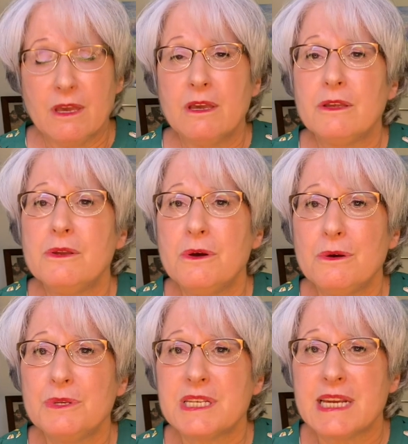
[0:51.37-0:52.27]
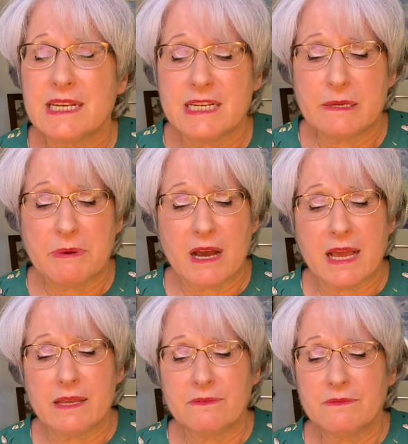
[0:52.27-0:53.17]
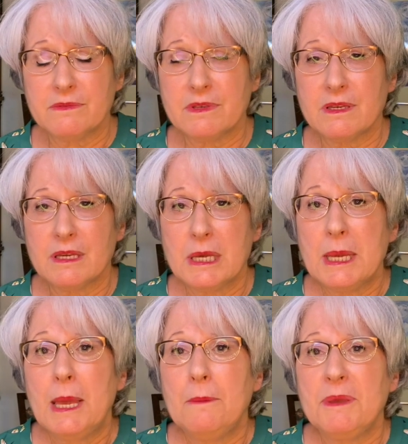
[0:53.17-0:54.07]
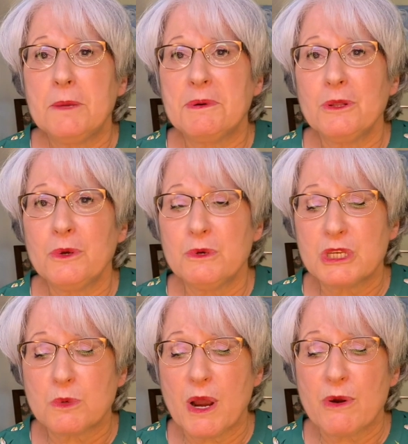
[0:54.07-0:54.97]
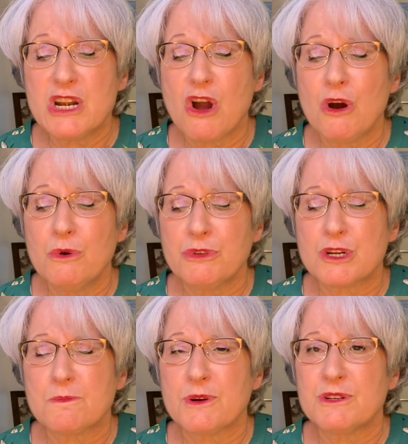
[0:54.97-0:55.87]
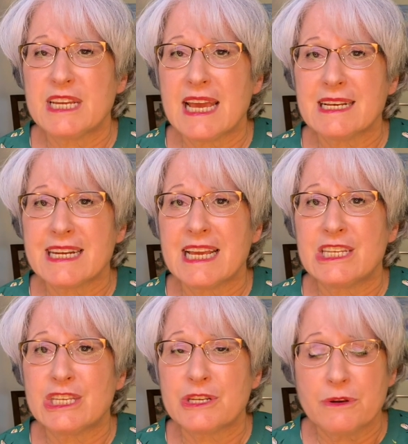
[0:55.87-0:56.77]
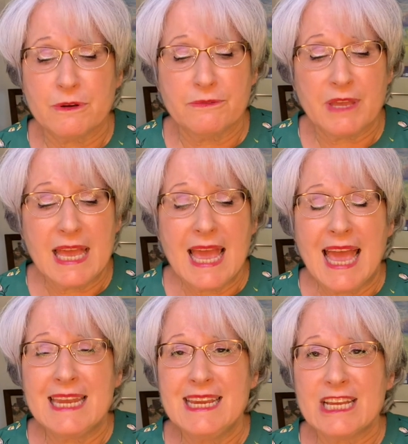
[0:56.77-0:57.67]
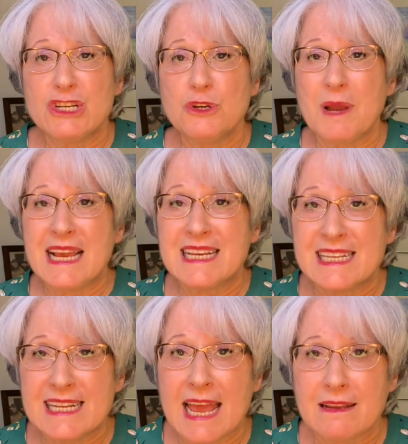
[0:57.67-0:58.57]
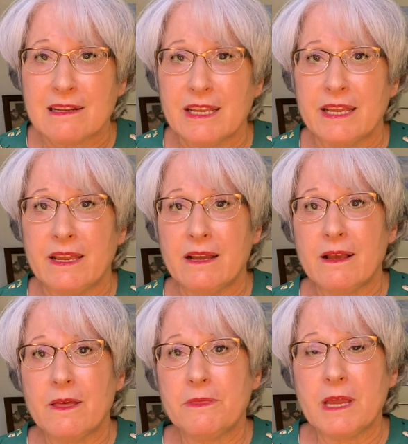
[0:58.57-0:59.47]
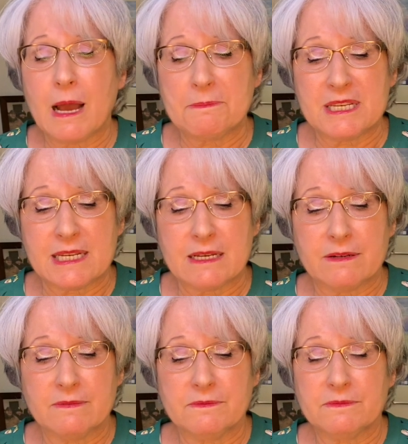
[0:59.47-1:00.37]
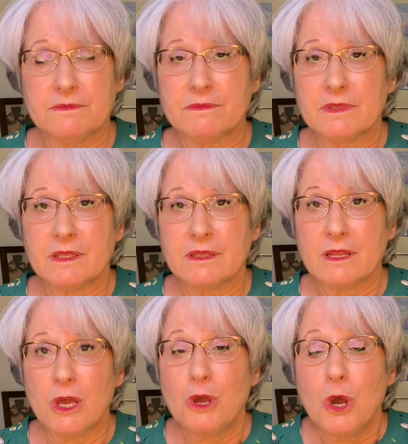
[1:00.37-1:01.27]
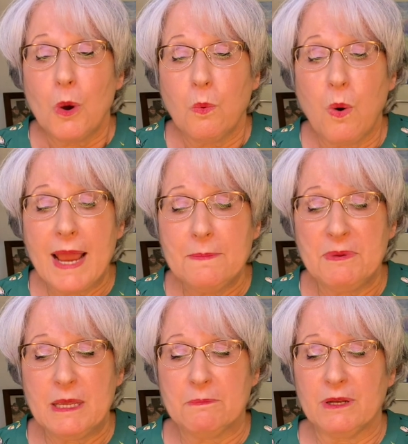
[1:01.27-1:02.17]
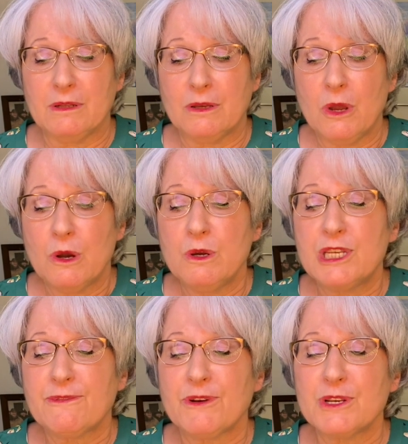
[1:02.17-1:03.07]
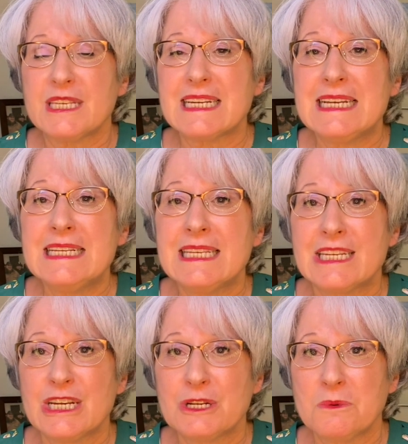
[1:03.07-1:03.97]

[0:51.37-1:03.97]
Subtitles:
You know who's standing by? People who swear an oath to protect and serve, and yet do exactly the opposite. White people whose first instinct